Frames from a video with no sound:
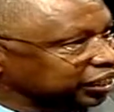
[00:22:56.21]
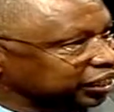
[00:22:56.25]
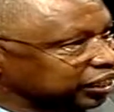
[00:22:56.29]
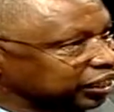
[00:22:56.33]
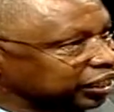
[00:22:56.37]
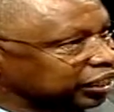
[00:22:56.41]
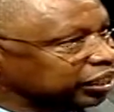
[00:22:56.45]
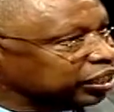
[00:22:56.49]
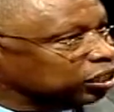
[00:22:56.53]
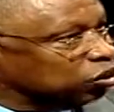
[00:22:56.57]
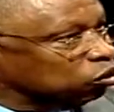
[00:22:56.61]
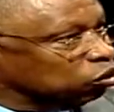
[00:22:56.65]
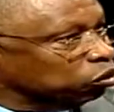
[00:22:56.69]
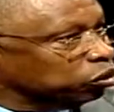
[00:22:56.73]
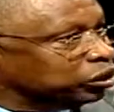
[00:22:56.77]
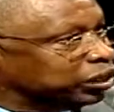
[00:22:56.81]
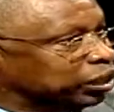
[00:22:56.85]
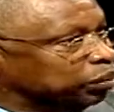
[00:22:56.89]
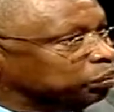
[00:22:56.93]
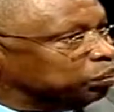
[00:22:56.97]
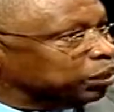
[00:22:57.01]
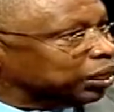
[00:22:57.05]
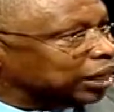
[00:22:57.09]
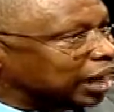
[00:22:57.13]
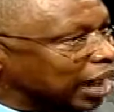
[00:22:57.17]
It goes and
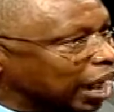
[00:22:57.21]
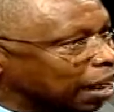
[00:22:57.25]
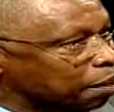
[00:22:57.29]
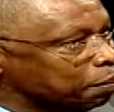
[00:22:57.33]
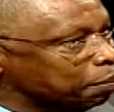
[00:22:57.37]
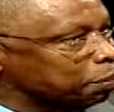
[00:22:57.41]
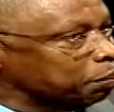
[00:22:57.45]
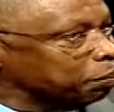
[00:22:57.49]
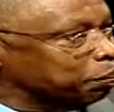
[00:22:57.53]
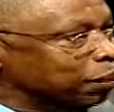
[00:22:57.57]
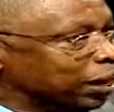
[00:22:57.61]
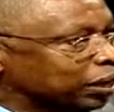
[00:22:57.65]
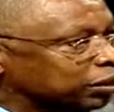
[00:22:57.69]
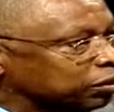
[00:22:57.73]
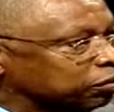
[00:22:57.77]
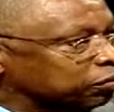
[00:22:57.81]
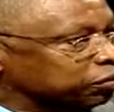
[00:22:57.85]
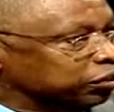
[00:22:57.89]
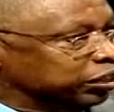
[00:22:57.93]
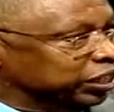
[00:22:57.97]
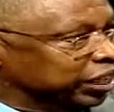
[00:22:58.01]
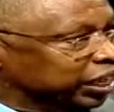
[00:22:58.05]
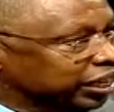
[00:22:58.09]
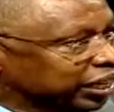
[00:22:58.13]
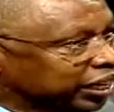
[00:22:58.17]
becomes part of
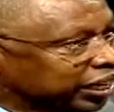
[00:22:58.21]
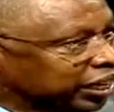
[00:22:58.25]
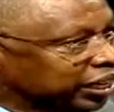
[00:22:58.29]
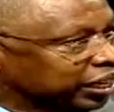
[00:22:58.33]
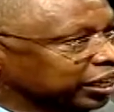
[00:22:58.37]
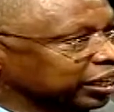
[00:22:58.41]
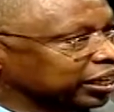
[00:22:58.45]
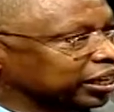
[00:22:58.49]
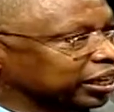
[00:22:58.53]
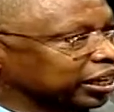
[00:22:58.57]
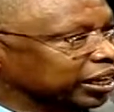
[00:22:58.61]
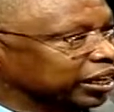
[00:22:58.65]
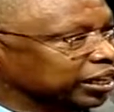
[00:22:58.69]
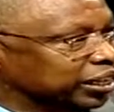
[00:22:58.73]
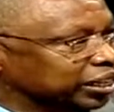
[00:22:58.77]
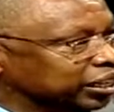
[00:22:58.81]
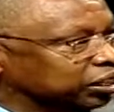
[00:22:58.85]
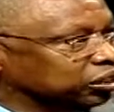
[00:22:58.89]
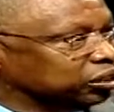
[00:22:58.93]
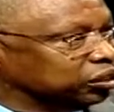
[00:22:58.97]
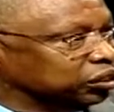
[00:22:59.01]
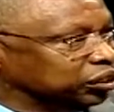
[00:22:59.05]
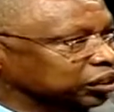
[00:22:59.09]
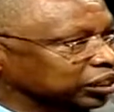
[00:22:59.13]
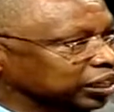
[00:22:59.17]
DNA and
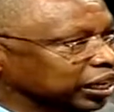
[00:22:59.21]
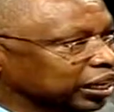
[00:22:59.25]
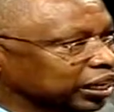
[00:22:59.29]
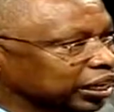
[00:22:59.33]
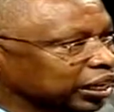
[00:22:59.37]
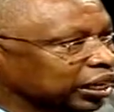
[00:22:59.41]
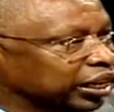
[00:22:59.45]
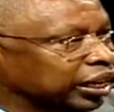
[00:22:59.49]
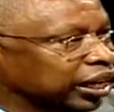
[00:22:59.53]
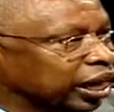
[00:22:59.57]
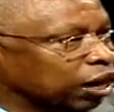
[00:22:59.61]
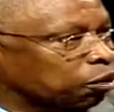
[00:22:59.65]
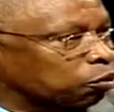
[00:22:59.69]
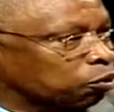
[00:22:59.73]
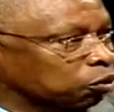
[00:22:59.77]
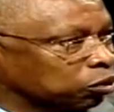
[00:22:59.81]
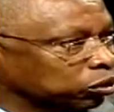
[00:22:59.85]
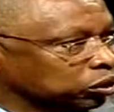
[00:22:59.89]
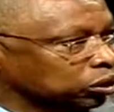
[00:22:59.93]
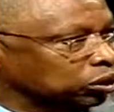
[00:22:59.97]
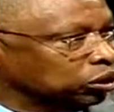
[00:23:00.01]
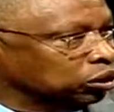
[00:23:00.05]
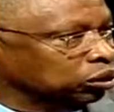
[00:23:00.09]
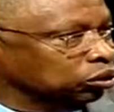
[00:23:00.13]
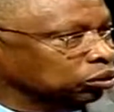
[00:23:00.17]
tells DNA, I
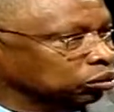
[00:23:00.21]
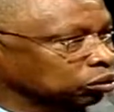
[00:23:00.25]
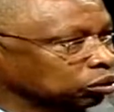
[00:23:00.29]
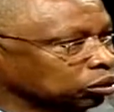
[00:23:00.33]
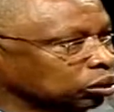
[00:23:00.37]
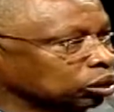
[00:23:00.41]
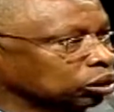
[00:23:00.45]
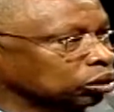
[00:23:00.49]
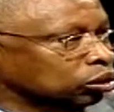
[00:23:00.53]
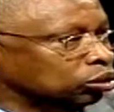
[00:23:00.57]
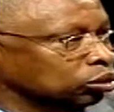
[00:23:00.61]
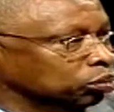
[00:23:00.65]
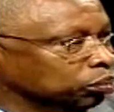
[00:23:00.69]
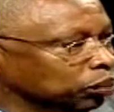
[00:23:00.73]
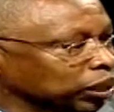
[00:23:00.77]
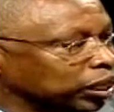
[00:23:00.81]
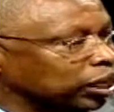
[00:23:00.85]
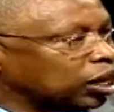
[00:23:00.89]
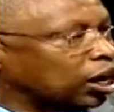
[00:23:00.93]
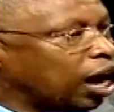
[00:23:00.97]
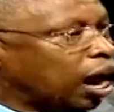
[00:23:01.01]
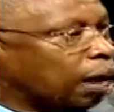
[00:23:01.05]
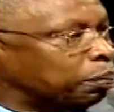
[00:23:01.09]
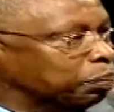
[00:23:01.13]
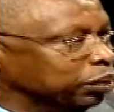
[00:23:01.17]
want you to make
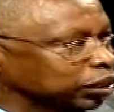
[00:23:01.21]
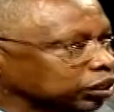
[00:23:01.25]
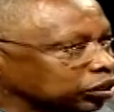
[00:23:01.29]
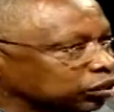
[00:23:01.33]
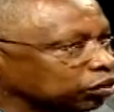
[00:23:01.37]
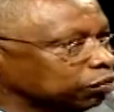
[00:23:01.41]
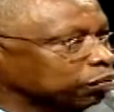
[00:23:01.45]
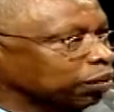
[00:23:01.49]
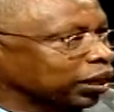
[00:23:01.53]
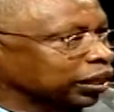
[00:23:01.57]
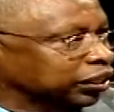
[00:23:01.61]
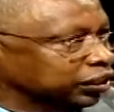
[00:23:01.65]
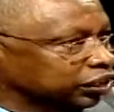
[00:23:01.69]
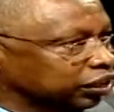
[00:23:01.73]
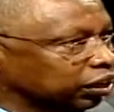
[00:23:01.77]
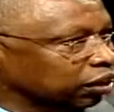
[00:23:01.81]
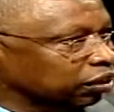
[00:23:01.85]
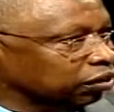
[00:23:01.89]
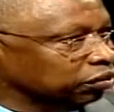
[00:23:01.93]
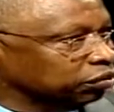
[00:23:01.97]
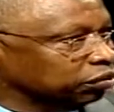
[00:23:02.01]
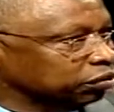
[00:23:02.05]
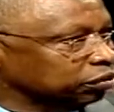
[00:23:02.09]
copies of myself.